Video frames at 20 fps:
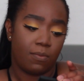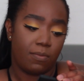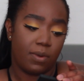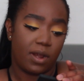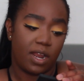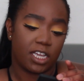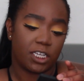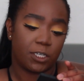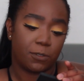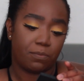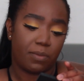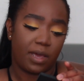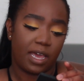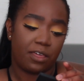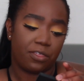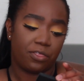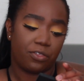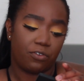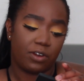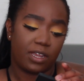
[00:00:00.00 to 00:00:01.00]
Blush
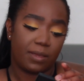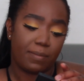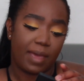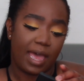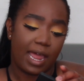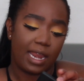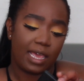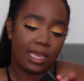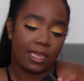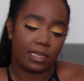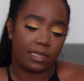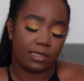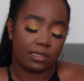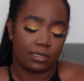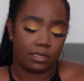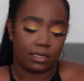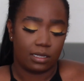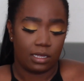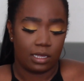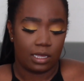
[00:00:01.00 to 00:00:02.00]
by 3 palette,
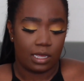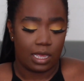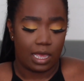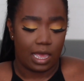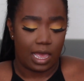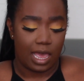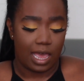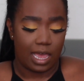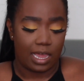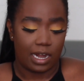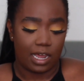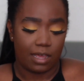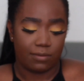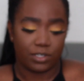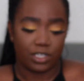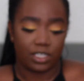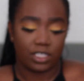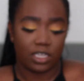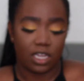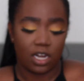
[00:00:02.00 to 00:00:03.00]
and I'm
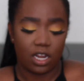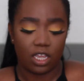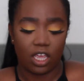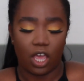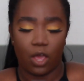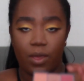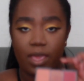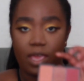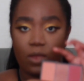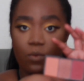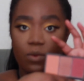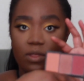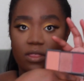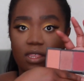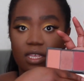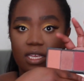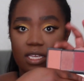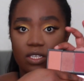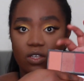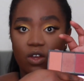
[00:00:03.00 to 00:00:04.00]
just going to go in
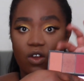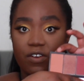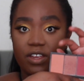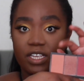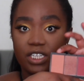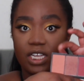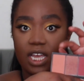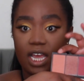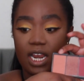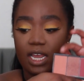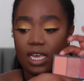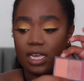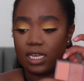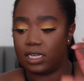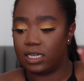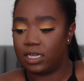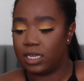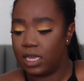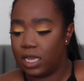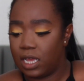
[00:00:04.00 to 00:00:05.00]
with this orange colour.
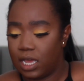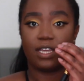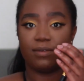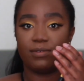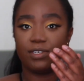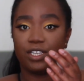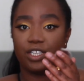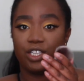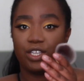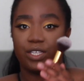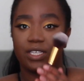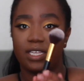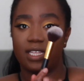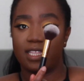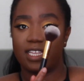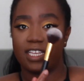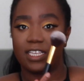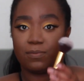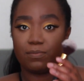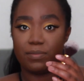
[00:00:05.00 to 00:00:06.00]
So I'm just
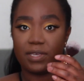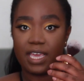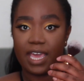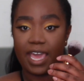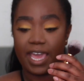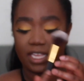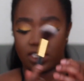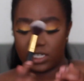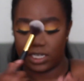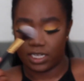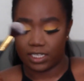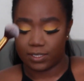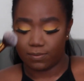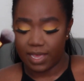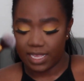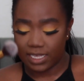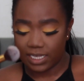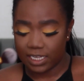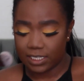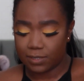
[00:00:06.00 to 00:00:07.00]
using this BH
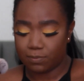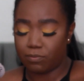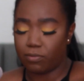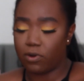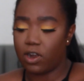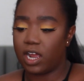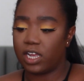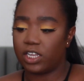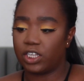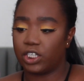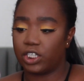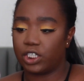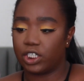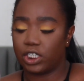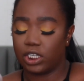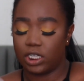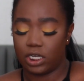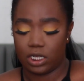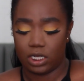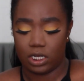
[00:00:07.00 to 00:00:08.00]
Cosmetics
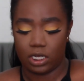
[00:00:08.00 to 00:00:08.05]
brush.